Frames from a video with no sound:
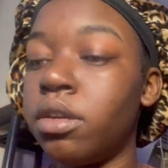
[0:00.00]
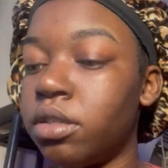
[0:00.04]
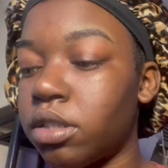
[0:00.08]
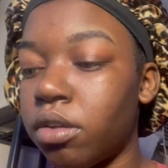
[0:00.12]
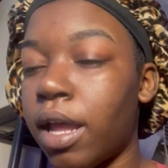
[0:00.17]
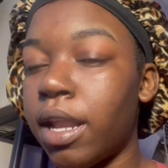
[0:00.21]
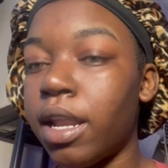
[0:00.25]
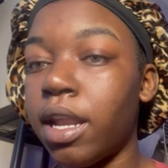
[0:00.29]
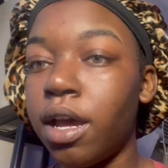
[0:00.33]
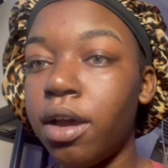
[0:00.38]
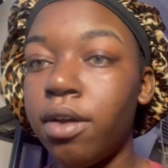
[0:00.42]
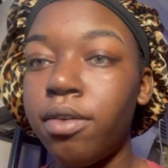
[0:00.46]
I
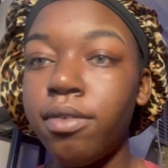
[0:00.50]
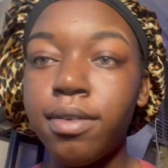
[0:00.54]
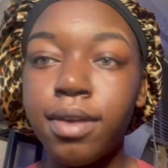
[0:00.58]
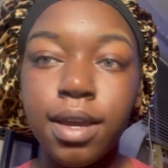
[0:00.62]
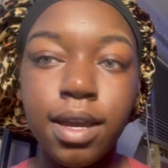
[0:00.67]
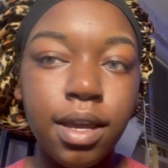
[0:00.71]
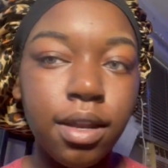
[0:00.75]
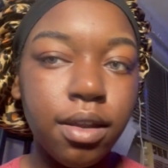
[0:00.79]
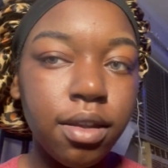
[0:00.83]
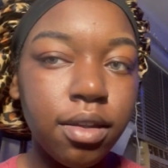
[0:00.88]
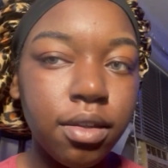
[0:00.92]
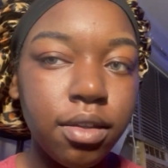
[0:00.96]
know it
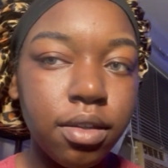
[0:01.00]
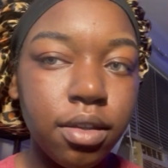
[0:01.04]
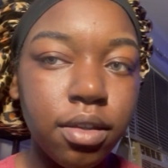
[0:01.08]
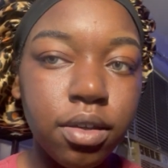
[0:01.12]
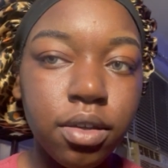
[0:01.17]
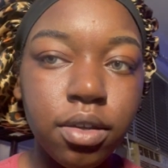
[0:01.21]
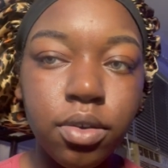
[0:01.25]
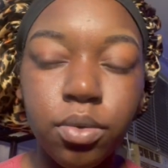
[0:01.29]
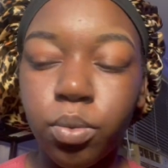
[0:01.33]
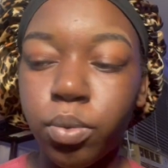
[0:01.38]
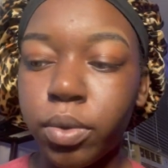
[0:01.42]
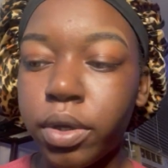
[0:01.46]
kind of
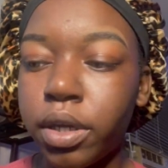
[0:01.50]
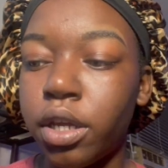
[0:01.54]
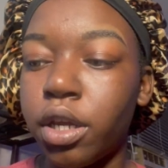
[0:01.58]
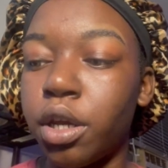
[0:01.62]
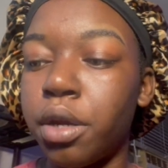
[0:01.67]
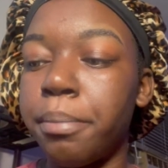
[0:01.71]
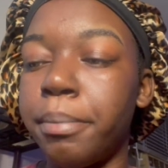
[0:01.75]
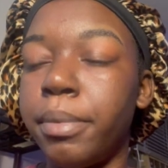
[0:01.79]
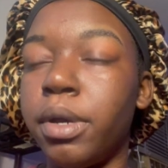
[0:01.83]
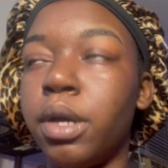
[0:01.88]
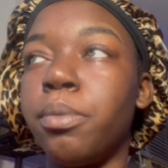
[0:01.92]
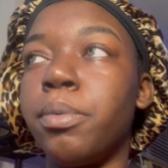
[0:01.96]
look
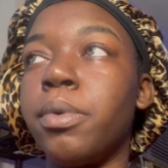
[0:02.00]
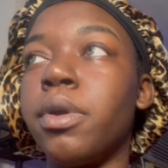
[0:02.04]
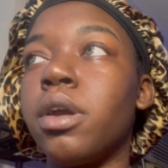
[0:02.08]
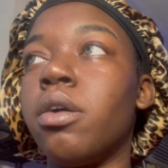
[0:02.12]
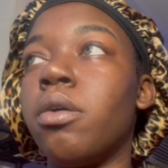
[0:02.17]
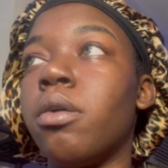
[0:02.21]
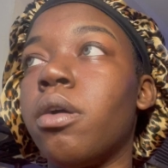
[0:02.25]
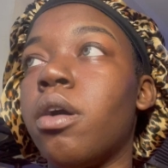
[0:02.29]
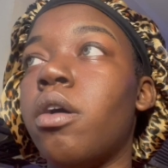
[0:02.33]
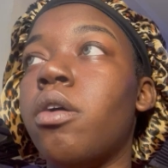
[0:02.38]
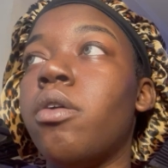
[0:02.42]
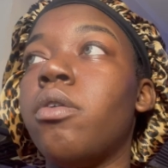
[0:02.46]
weird, but we're
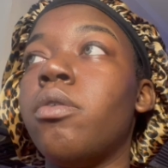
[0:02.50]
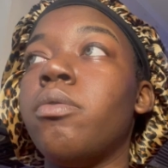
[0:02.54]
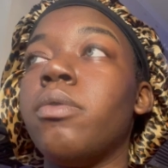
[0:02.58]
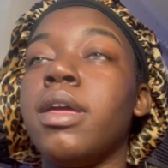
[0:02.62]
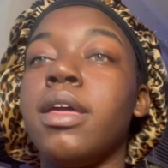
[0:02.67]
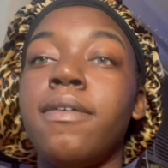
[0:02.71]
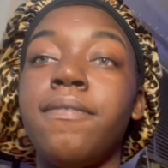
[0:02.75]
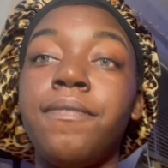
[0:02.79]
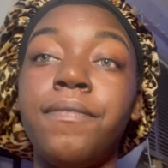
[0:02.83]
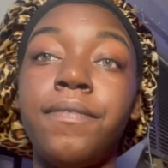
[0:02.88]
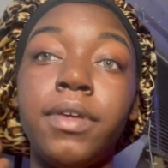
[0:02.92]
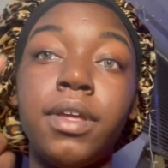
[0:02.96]
gonna go
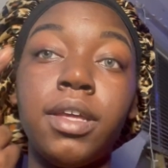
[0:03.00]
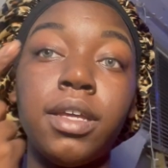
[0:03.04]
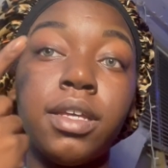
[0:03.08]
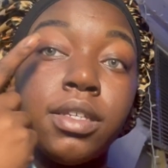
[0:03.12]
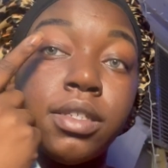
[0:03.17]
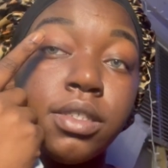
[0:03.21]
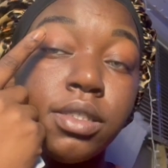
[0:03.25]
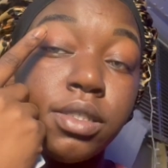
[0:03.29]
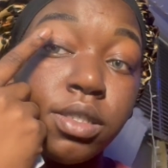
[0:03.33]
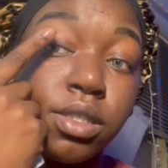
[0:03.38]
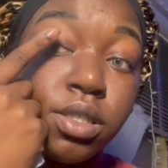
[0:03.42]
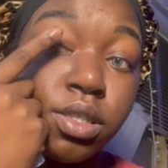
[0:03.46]
and
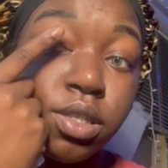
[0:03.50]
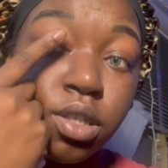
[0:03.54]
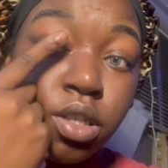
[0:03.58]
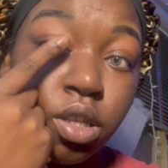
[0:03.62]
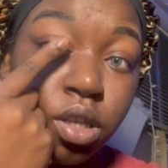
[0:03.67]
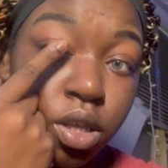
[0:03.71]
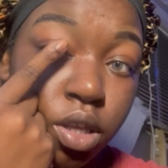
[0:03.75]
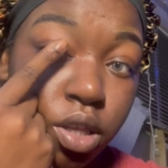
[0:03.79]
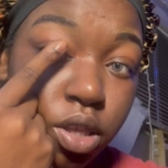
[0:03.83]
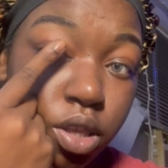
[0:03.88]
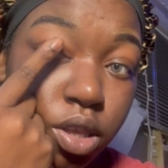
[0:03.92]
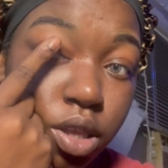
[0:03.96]
fix
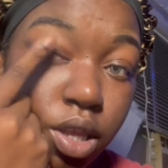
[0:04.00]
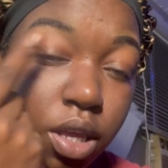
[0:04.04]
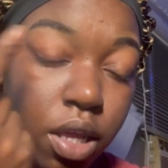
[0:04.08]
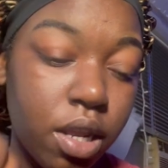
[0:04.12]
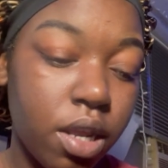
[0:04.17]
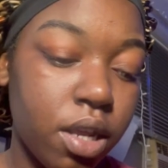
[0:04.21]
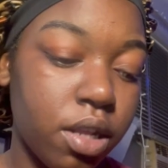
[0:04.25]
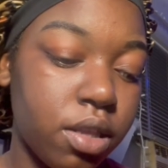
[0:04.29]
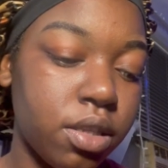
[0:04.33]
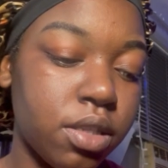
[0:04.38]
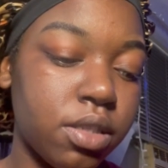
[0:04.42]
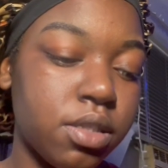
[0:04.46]
that
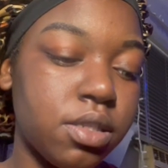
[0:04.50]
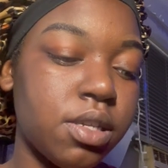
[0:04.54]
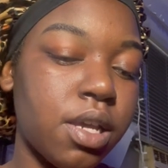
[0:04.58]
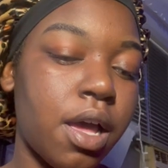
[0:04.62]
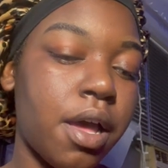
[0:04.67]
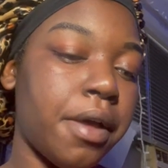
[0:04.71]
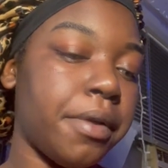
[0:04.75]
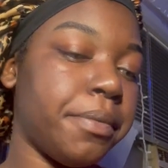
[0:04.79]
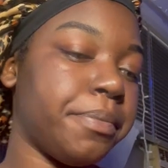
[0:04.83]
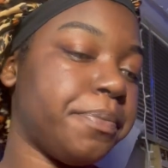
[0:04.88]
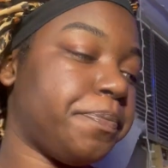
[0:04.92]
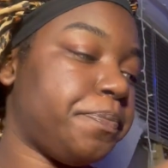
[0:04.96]
at the
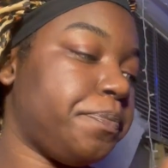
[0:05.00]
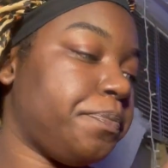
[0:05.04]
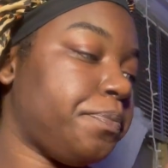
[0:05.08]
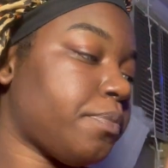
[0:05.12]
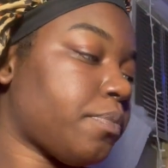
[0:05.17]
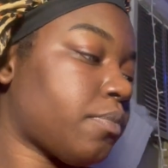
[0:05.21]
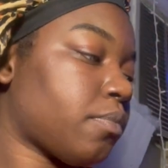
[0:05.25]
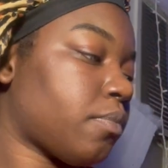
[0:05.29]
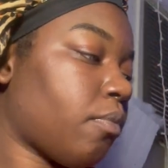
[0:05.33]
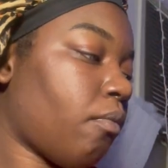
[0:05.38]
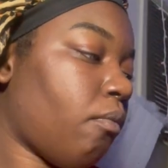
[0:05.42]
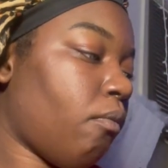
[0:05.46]
top.
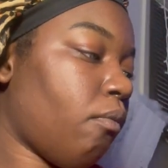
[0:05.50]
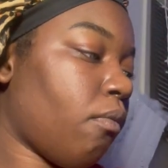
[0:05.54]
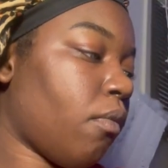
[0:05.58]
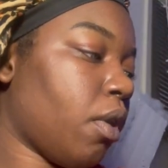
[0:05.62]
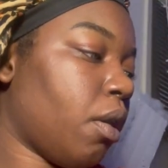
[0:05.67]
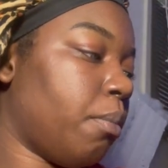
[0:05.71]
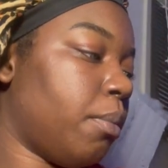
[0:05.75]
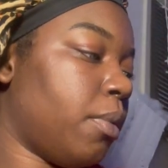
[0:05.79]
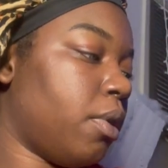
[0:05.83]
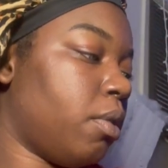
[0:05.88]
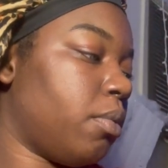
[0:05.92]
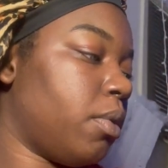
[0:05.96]

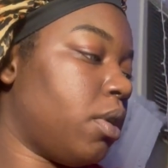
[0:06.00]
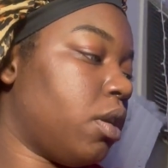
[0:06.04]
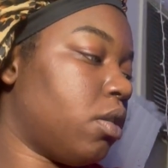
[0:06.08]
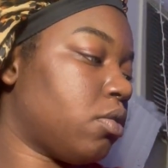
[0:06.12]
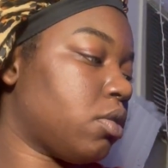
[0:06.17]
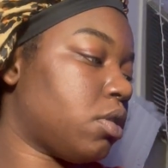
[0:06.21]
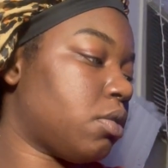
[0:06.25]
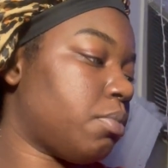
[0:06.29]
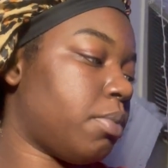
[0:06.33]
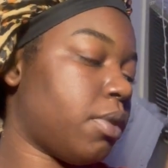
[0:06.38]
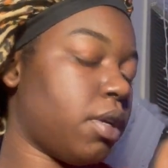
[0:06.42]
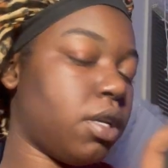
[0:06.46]
But we're gonna
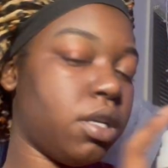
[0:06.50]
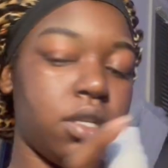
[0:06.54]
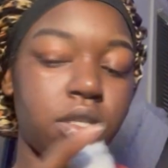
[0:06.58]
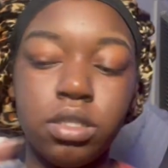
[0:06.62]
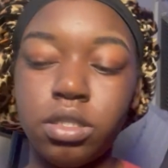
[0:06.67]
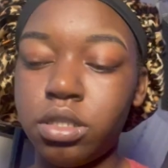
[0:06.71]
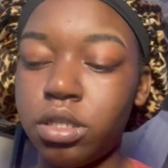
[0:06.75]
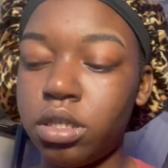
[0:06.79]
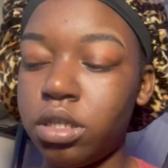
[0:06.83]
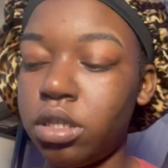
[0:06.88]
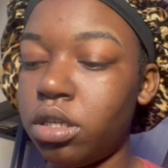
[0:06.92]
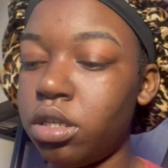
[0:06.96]
spray
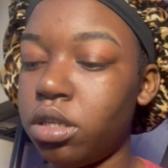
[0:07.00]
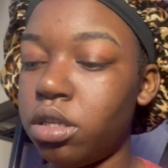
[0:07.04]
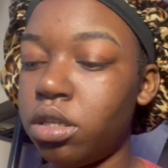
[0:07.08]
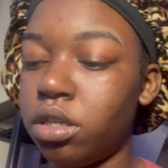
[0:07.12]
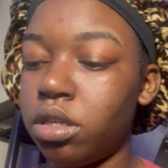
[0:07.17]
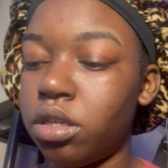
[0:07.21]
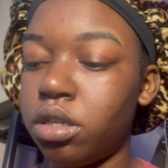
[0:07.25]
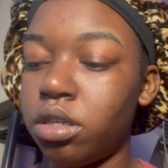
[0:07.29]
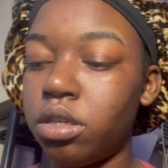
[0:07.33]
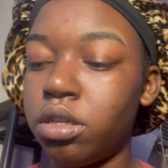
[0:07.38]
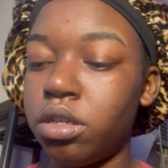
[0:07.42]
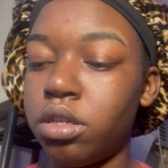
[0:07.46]
this
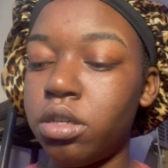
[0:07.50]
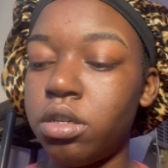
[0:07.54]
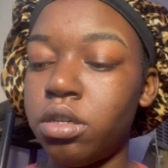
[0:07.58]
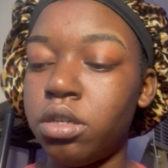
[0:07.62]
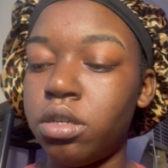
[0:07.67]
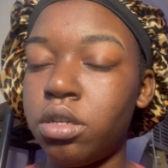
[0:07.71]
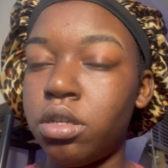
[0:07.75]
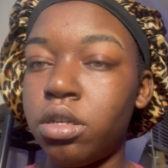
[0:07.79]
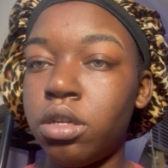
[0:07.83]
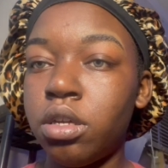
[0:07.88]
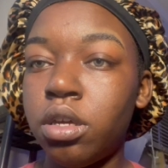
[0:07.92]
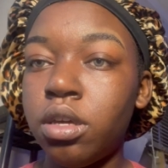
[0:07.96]
again
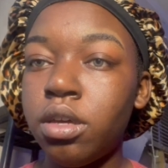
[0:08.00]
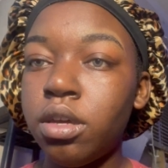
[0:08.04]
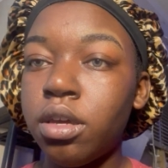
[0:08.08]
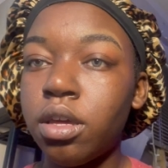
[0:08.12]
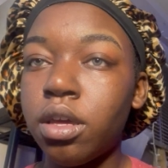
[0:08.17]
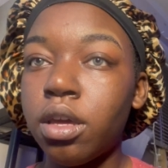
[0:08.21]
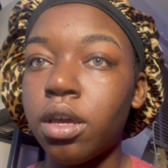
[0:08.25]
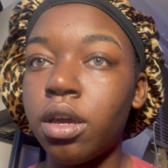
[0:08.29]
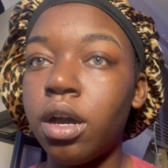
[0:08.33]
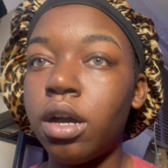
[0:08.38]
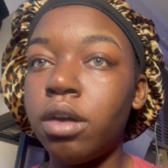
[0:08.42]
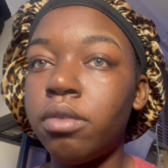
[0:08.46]

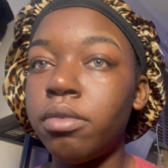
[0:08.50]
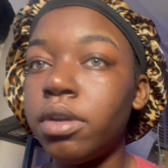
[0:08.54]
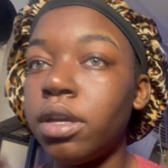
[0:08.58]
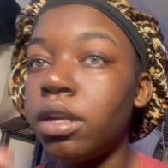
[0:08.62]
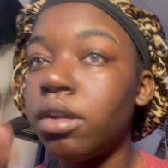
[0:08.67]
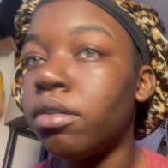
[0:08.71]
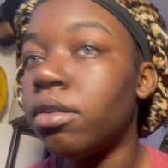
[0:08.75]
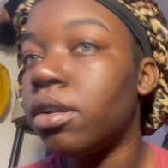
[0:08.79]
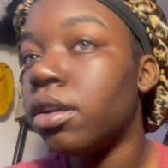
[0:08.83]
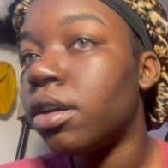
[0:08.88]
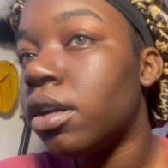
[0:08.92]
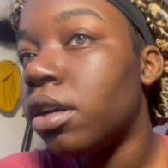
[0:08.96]
and go in
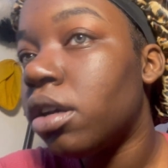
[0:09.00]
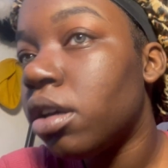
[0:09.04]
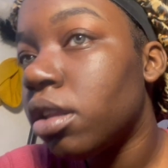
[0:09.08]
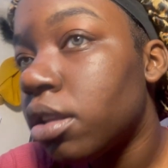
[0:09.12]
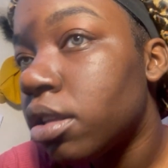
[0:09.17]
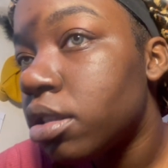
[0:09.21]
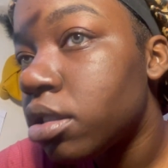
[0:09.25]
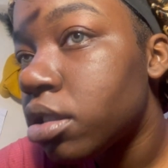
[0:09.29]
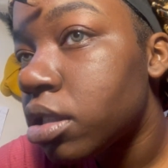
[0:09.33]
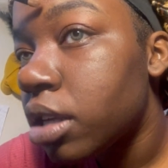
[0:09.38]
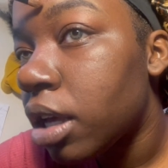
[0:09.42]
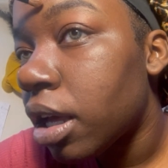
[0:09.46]
on the other
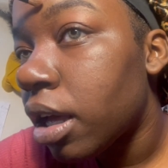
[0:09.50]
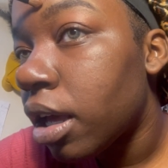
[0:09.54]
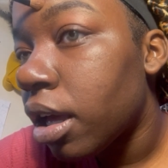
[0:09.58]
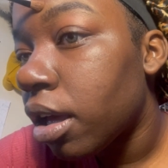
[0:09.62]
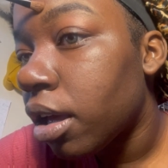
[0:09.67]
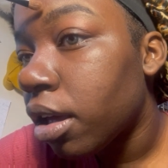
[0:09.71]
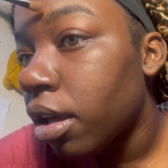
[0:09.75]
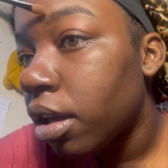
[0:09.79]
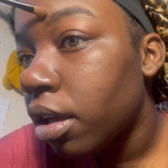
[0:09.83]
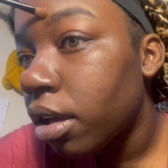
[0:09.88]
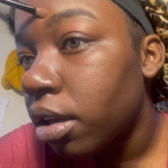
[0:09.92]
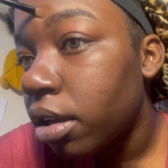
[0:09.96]

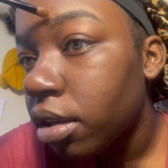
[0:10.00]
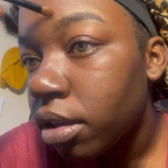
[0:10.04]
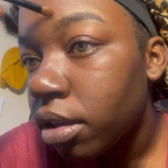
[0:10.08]
side.